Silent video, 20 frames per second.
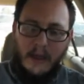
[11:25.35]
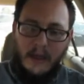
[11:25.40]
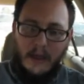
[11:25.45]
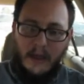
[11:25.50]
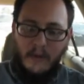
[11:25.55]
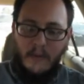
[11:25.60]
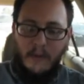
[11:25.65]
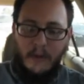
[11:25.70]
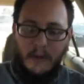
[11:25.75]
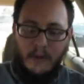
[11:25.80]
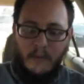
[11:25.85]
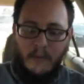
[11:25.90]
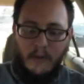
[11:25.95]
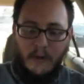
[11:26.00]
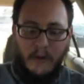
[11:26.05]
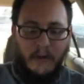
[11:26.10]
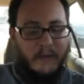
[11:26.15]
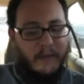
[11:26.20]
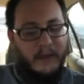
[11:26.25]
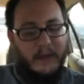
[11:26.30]
it wouldn't
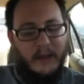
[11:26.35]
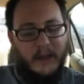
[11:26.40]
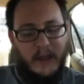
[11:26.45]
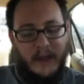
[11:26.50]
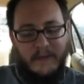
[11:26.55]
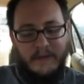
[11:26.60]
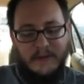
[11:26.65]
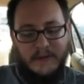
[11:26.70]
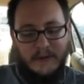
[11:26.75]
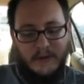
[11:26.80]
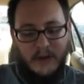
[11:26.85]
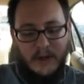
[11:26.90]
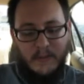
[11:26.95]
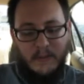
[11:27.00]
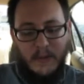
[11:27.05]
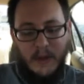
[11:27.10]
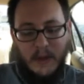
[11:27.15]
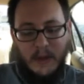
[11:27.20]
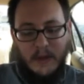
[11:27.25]
work for the live stream.